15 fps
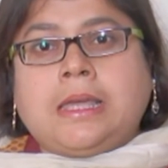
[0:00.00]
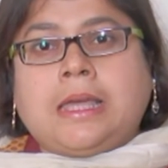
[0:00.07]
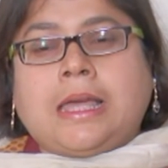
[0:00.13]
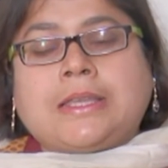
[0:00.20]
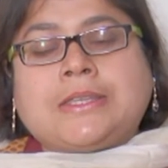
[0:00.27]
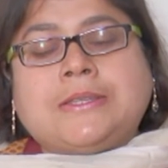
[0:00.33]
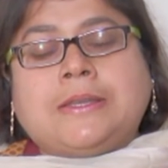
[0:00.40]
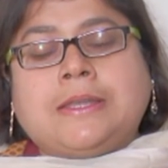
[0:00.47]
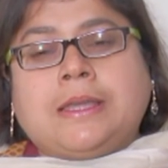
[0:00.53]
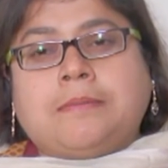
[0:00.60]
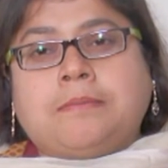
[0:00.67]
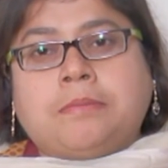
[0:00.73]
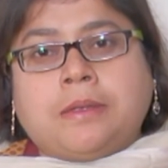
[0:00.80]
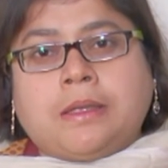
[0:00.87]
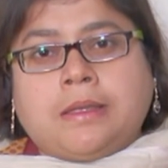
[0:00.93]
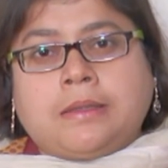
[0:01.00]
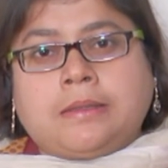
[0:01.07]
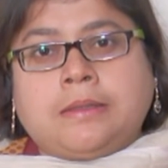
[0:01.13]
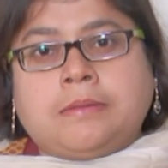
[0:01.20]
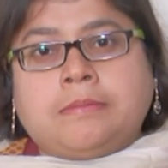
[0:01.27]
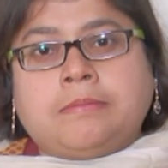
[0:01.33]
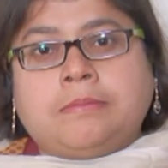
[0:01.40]
actually
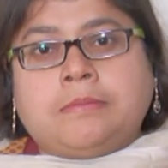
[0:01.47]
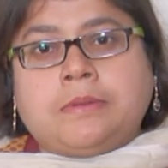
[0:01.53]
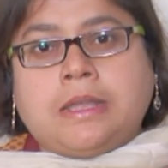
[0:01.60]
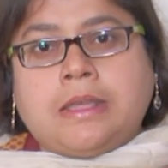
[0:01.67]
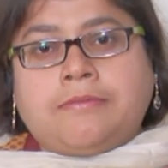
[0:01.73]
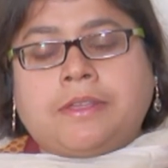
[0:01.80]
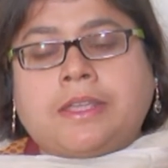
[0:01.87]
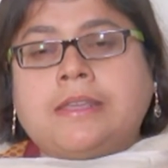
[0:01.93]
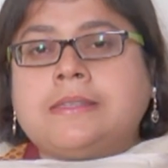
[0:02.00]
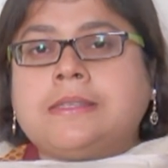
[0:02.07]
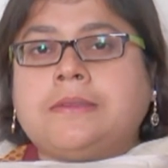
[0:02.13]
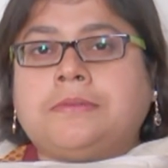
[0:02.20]
the efficacy